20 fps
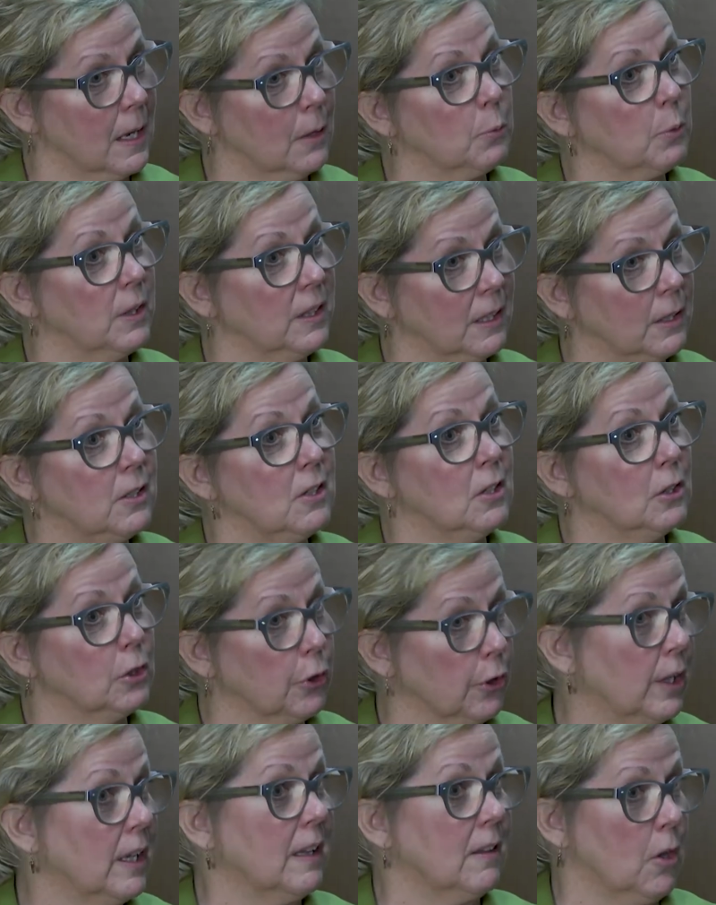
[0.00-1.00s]
and really
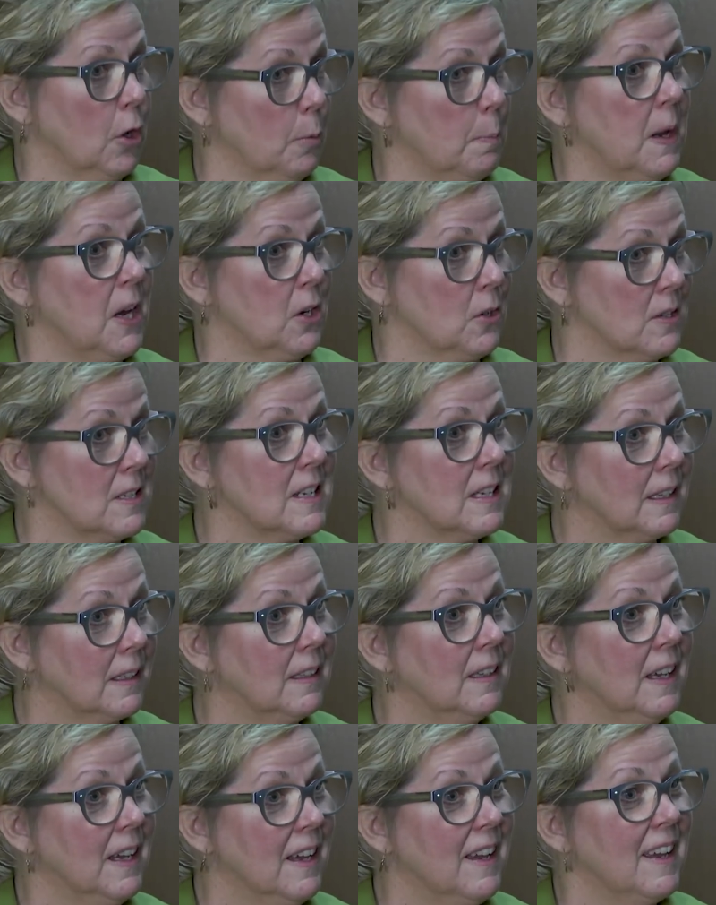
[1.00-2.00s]
learning their parenting
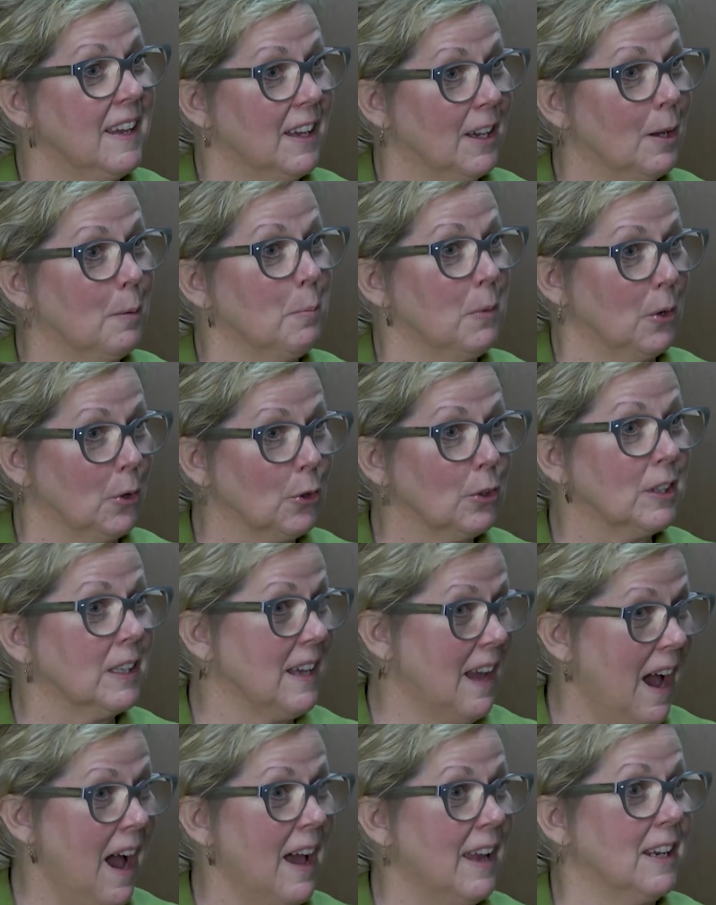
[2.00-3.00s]
um,
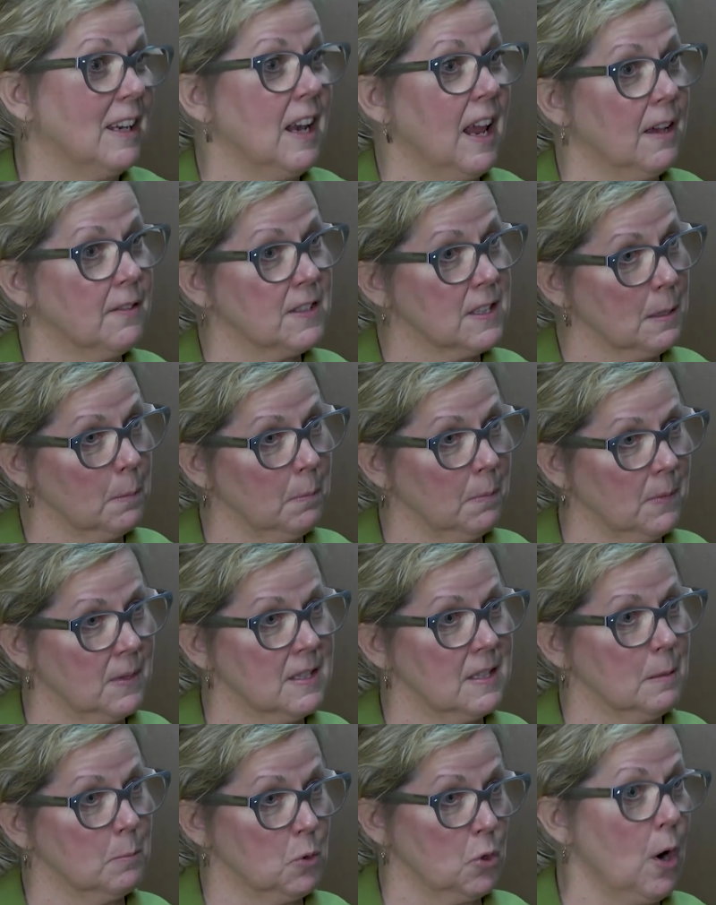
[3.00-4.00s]
early on and have some,
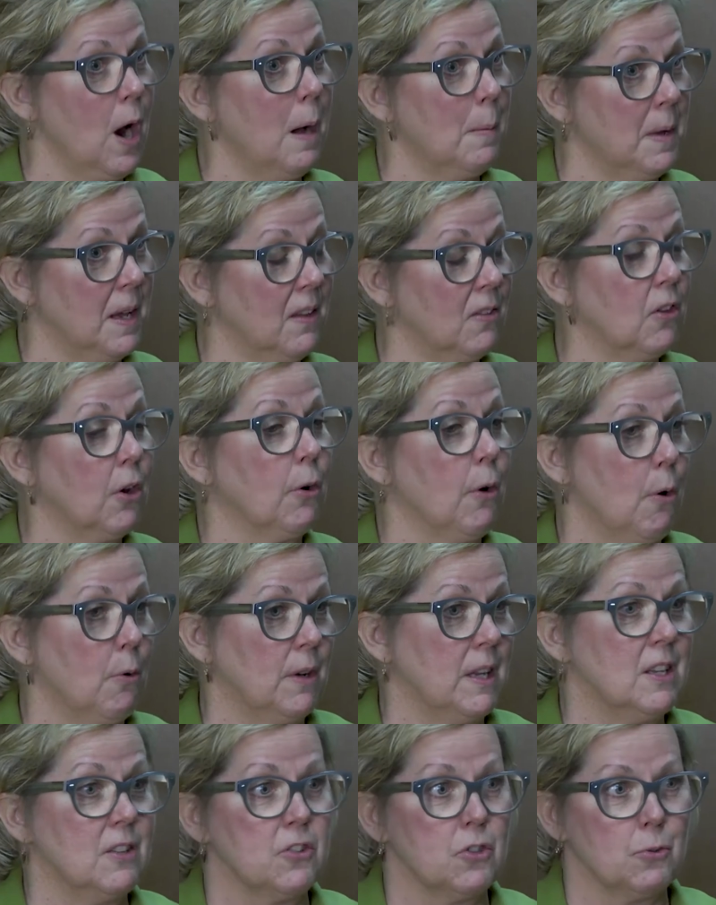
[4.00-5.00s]
some trauma in their own
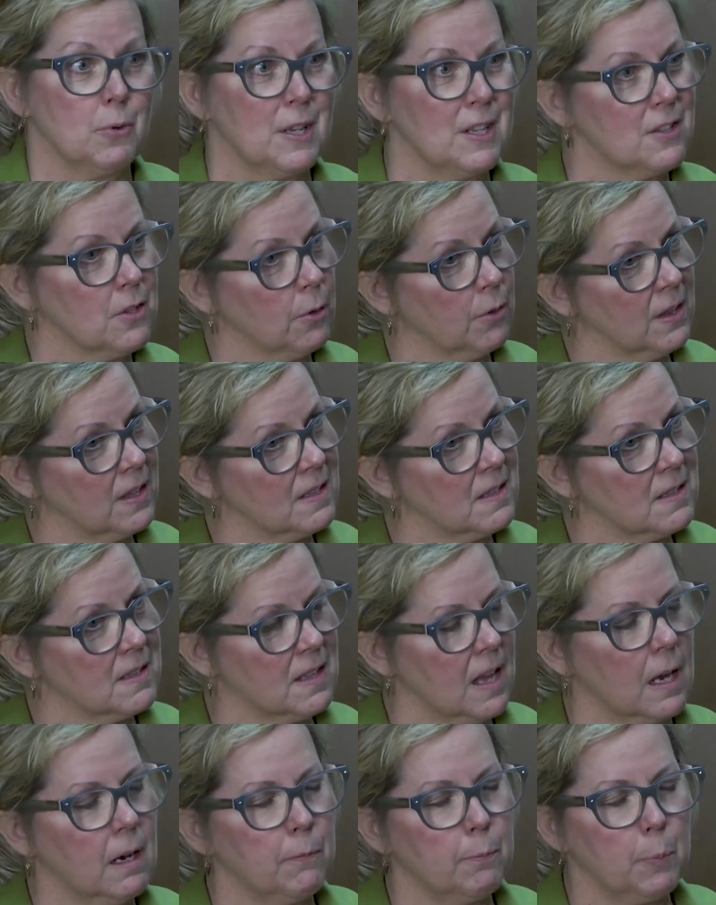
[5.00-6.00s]
history. So this
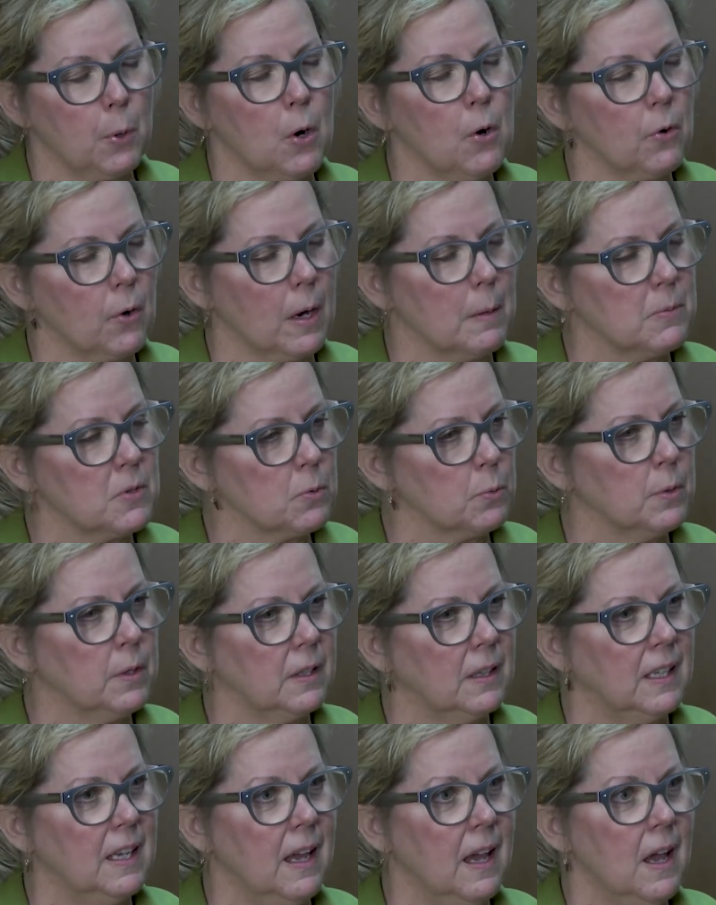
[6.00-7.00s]
set of programs
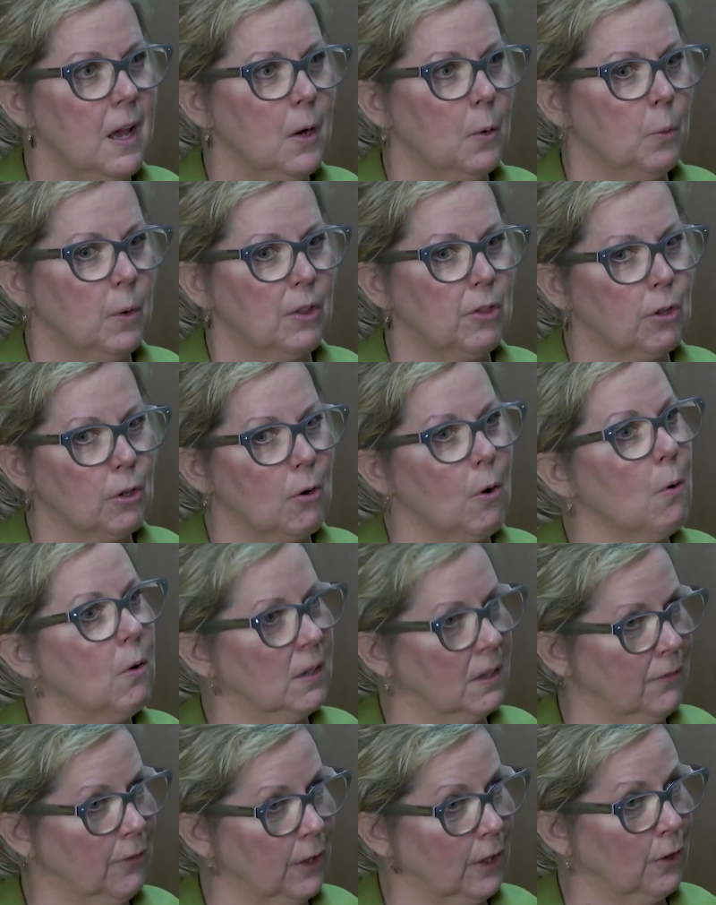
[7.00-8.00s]
really with the
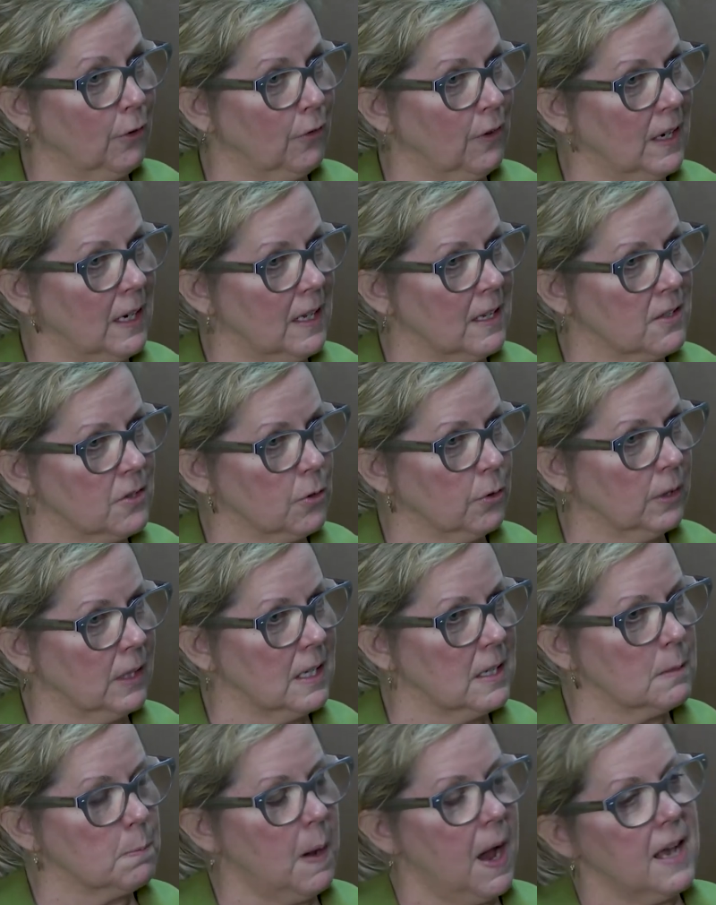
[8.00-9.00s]
goal of intervening as early
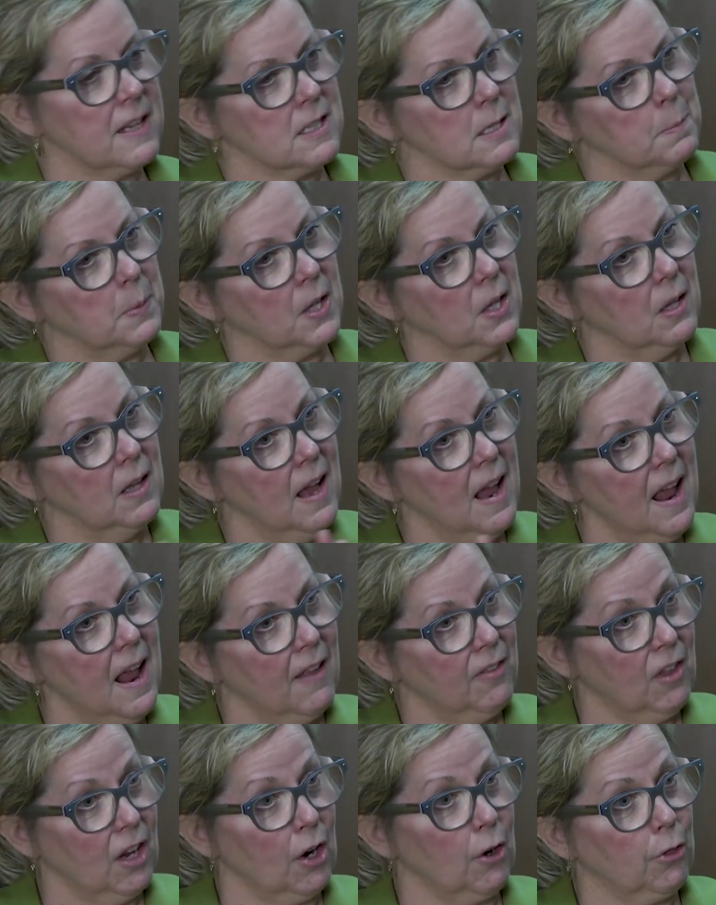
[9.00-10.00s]
as possible.
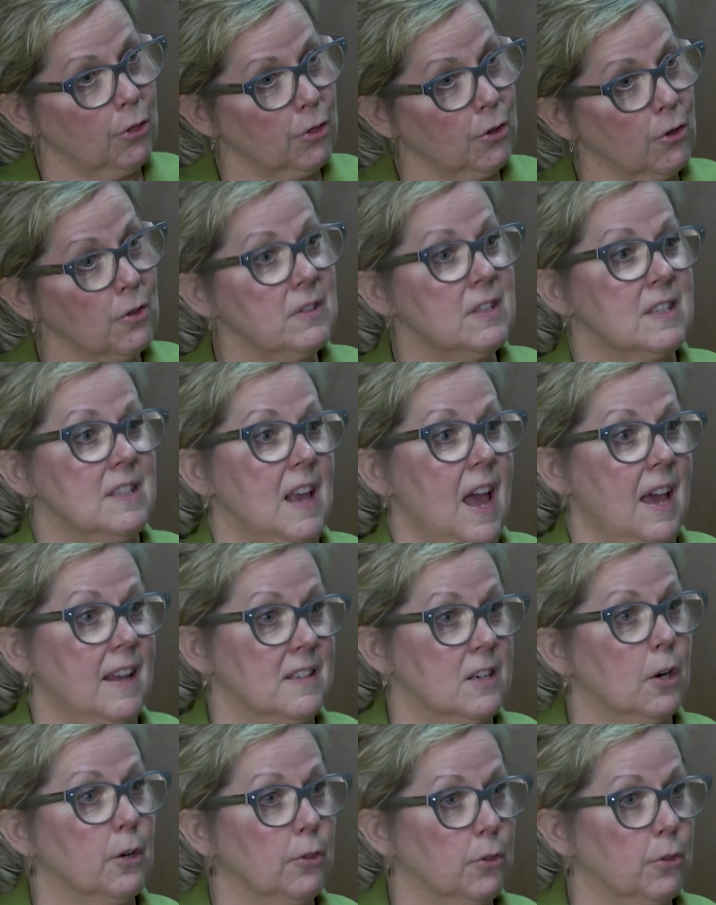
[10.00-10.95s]
And then our third set, our